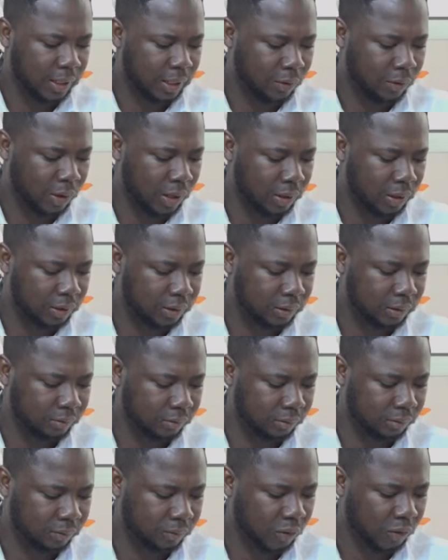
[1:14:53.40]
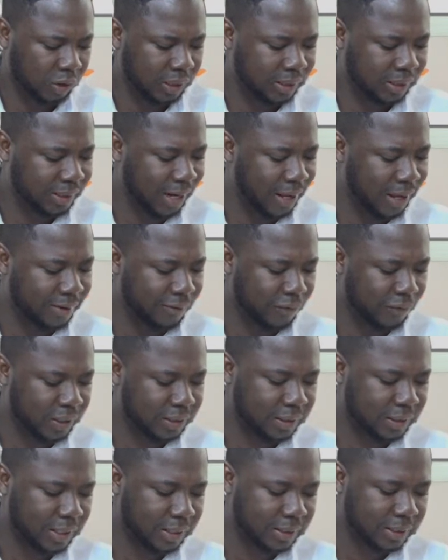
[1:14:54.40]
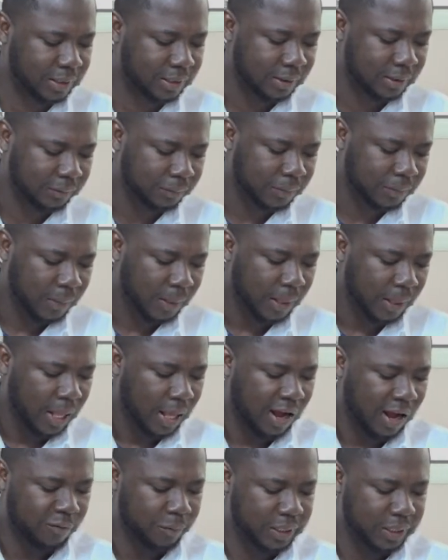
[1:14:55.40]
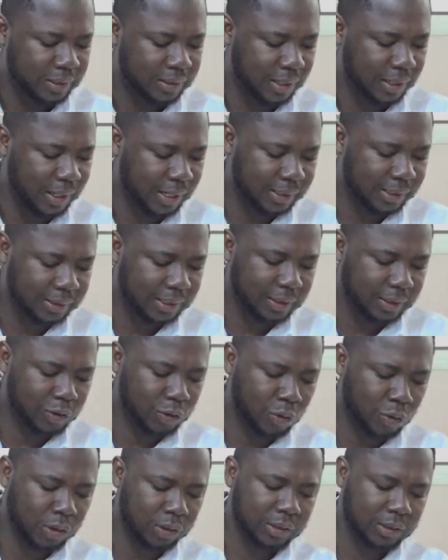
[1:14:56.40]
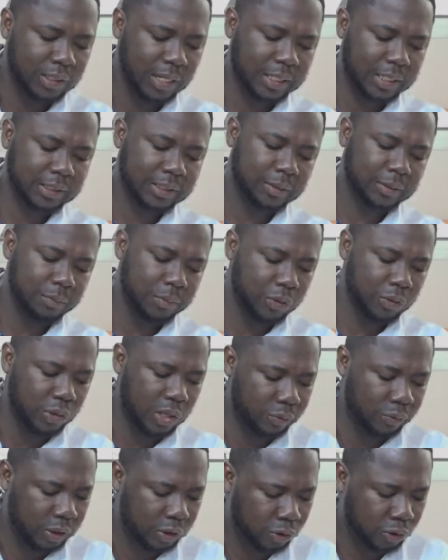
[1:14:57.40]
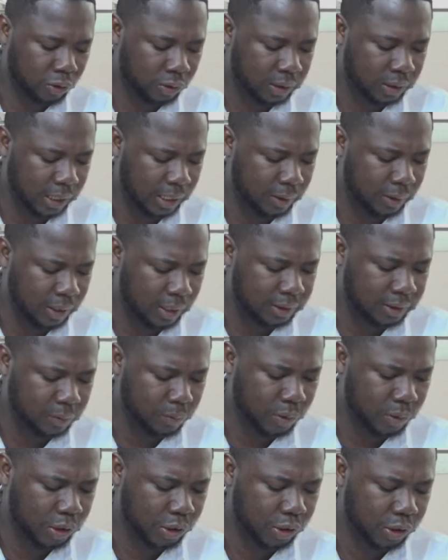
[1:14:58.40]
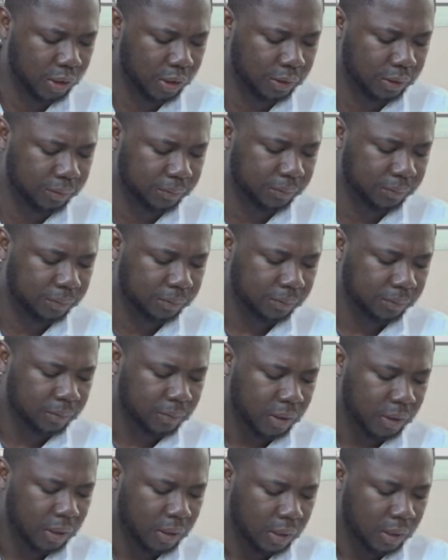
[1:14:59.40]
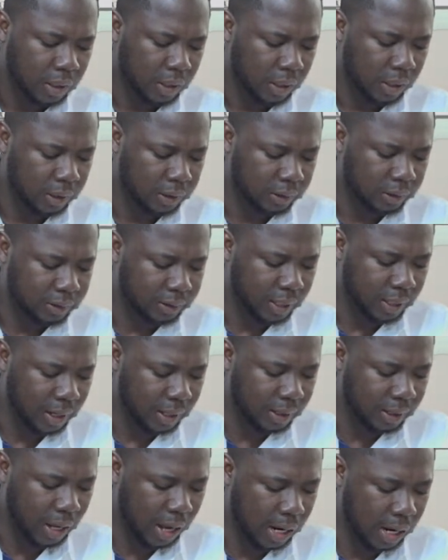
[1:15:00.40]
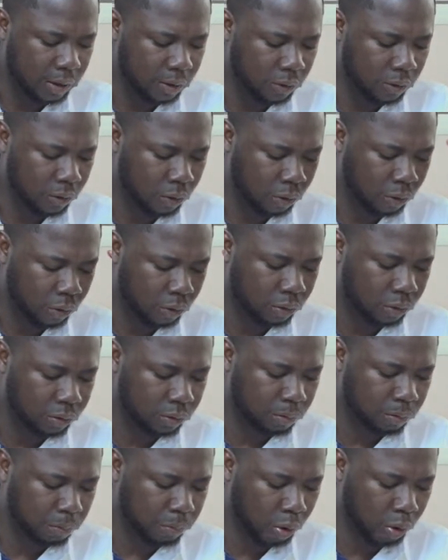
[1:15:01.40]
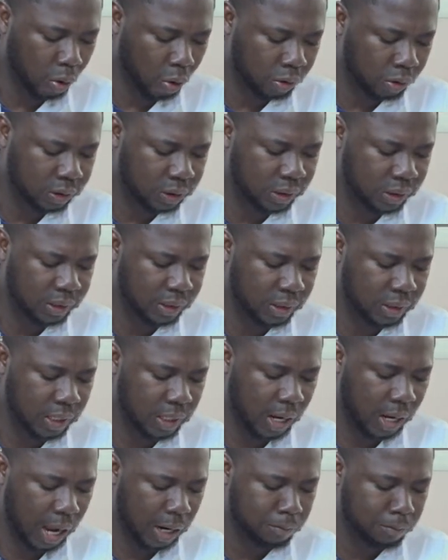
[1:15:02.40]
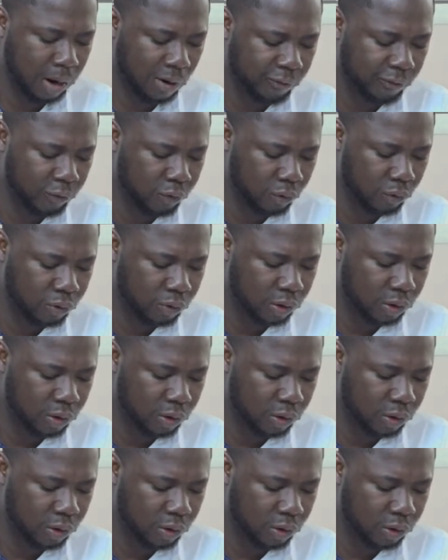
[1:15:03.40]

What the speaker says: And our, was it 10 investors have been selected to conduct mineral resource estimation in 10 iron ore blocks in the Akufo